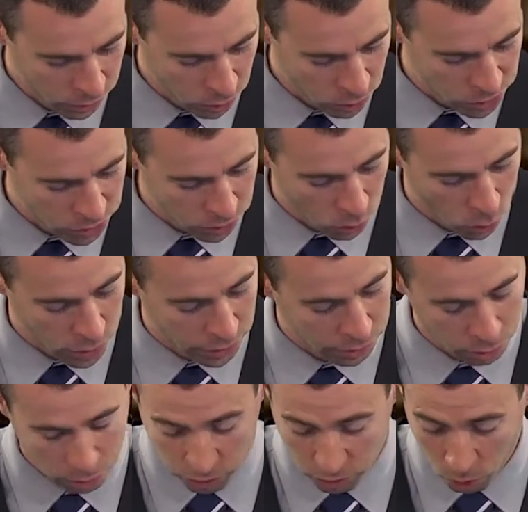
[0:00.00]
Verses 1
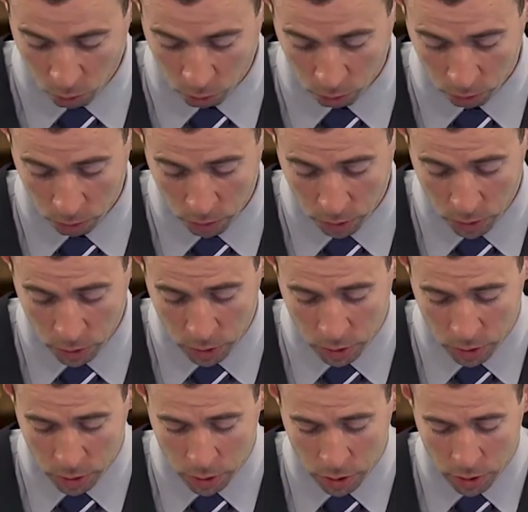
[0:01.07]
through 4.
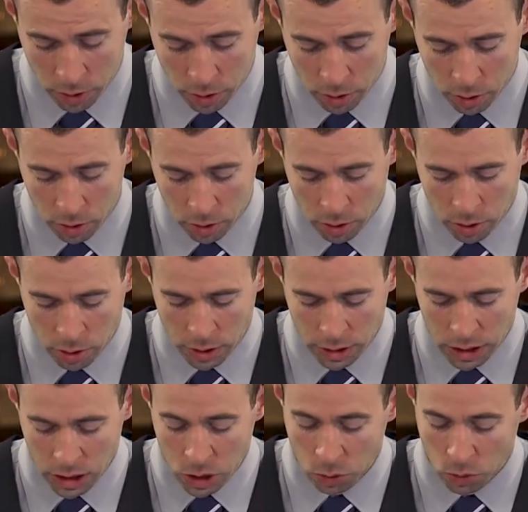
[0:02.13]

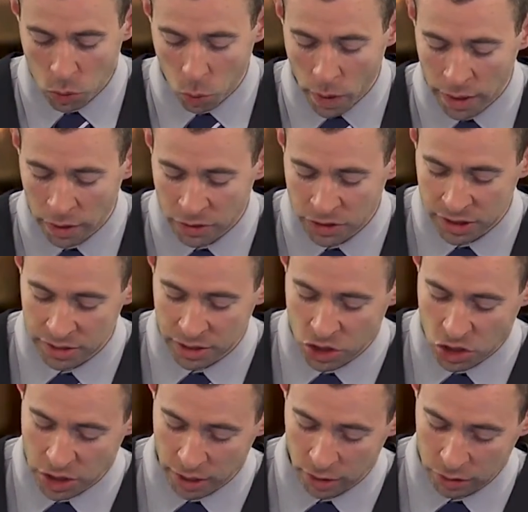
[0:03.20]
He who dwells in the
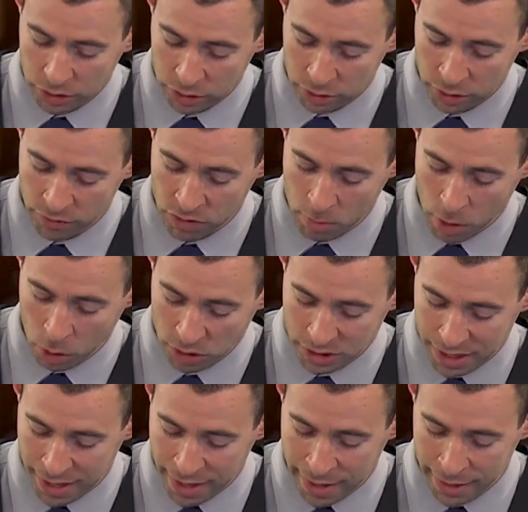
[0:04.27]
shelter of the
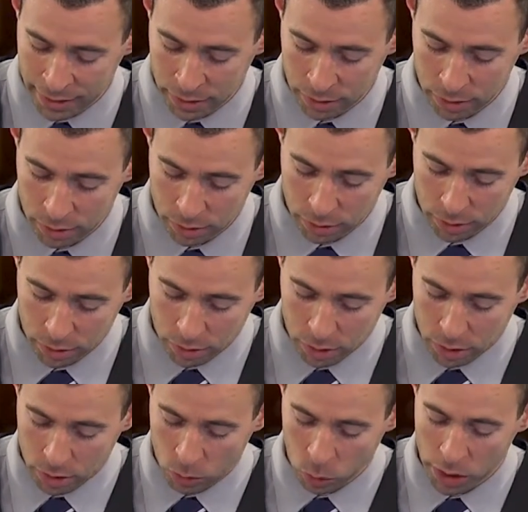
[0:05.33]
Most High
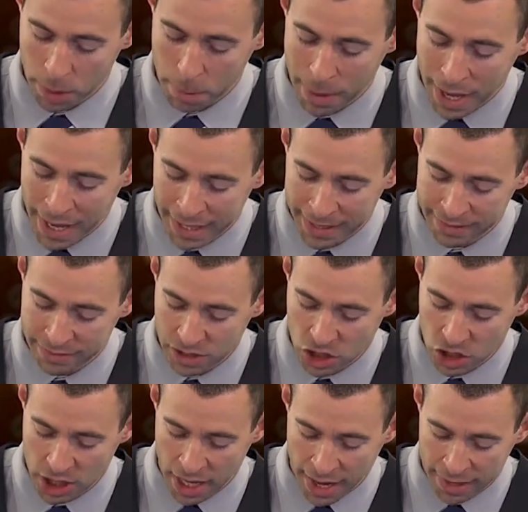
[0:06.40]
will abide in the
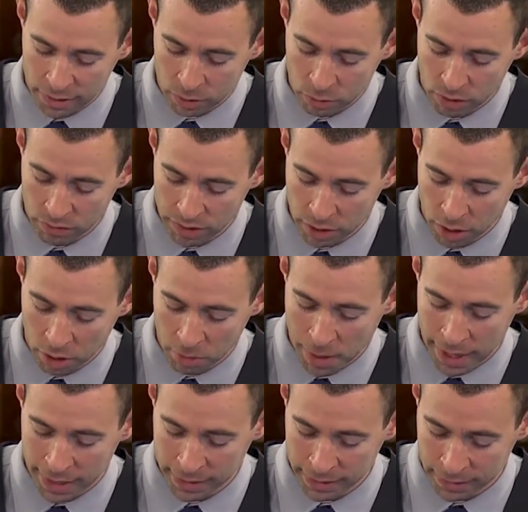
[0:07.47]
shadow of the
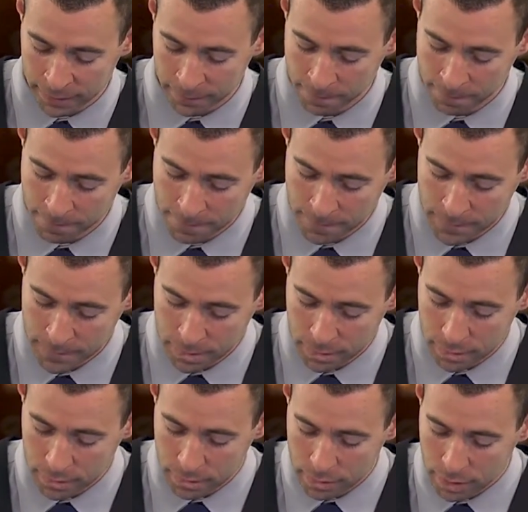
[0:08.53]
Almighty.
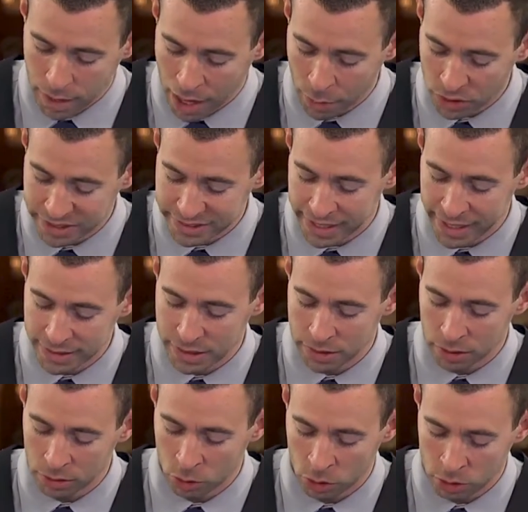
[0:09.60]
I will say to
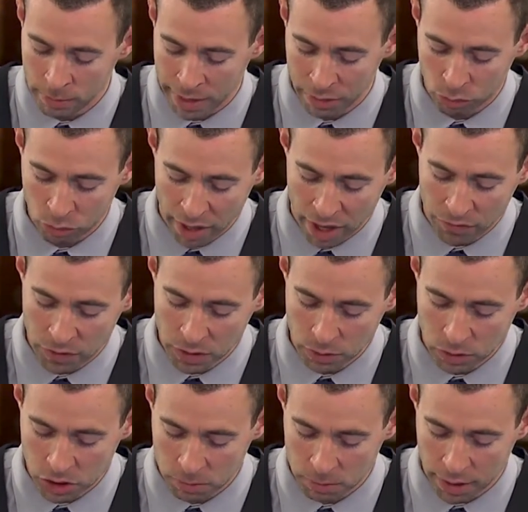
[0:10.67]
the Lord, my
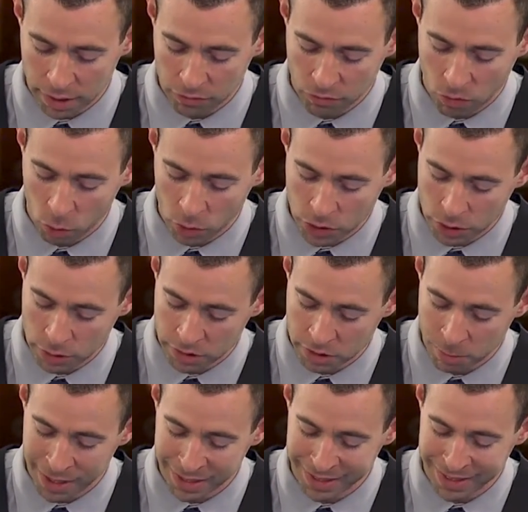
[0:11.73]
refuge and my fortress,
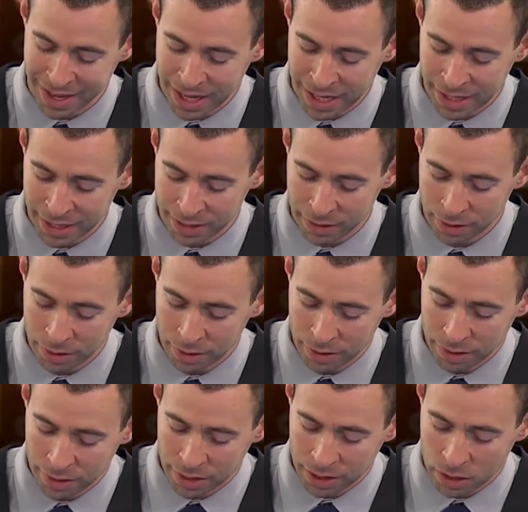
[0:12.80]
my God,
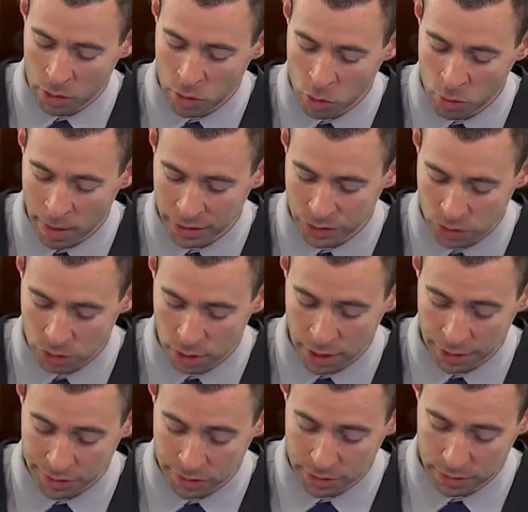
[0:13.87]
in whom I
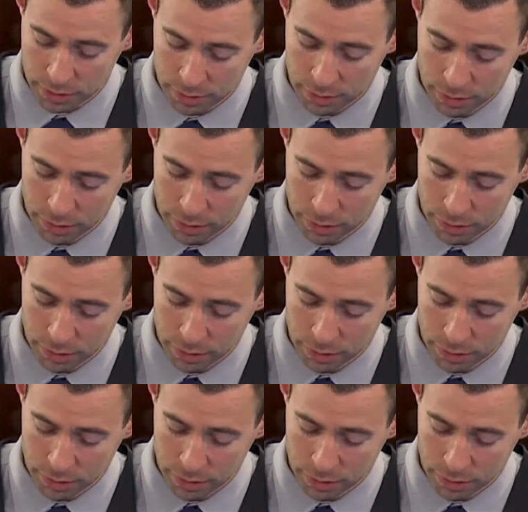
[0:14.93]
trust.